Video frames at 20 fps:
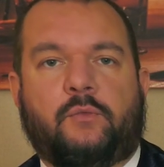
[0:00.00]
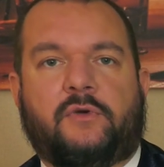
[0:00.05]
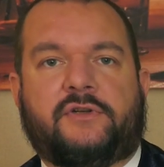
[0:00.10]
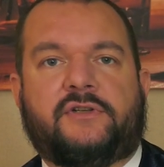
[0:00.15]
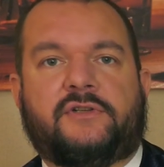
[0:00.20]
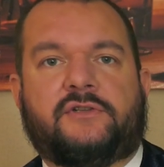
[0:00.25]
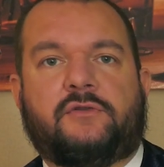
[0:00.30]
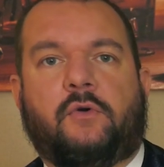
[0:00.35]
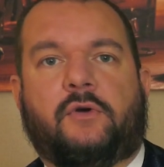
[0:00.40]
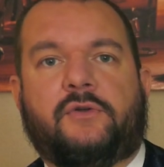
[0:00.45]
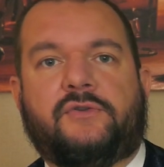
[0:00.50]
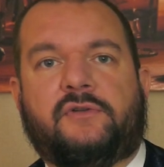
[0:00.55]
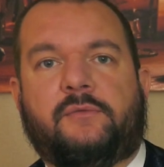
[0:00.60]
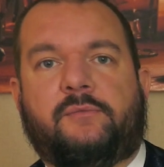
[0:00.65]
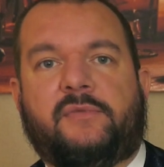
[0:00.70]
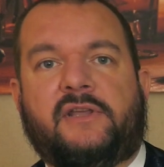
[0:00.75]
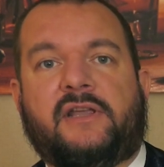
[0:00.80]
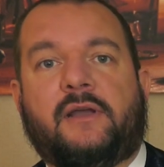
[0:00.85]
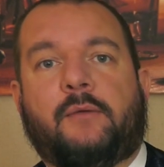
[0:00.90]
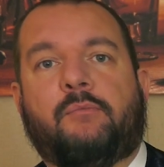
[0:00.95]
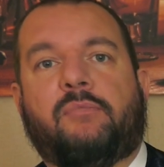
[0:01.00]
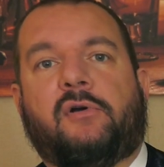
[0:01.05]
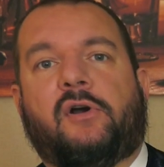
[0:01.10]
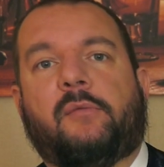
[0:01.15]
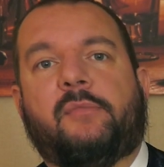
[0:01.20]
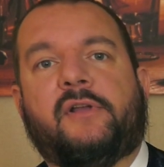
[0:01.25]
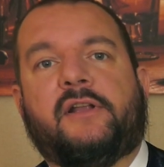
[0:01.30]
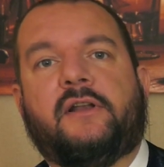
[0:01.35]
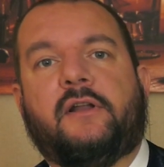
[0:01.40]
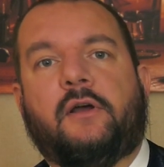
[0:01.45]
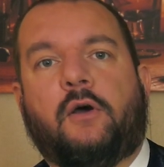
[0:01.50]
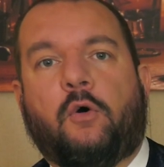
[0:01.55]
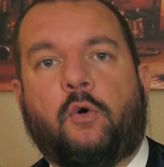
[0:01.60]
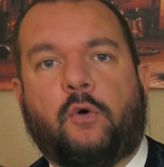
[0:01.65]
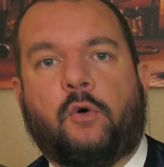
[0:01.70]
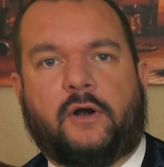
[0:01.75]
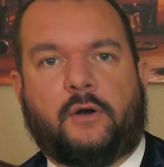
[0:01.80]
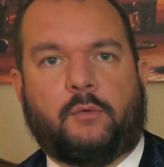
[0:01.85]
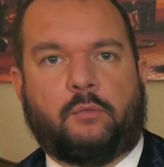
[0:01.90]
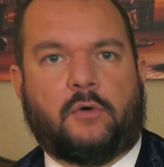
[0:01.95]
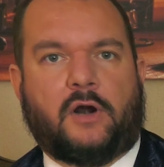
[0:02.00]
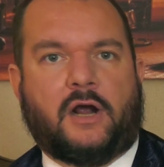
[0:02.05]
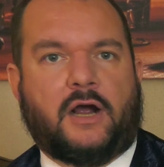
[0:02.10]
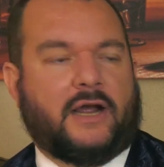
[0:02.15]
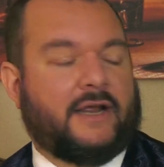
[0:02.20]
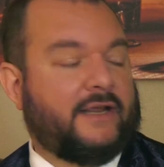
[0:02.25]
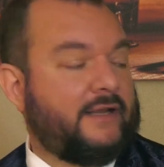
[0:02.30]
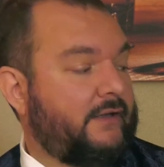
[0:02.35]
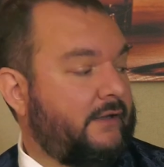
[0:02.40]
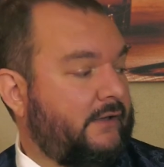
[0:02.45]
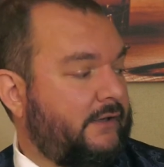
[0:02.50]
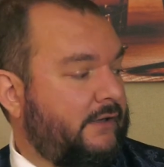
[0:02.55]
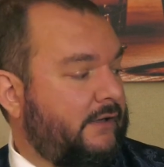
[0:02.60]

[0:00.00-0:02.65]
which is going to be a bourbon or a rye.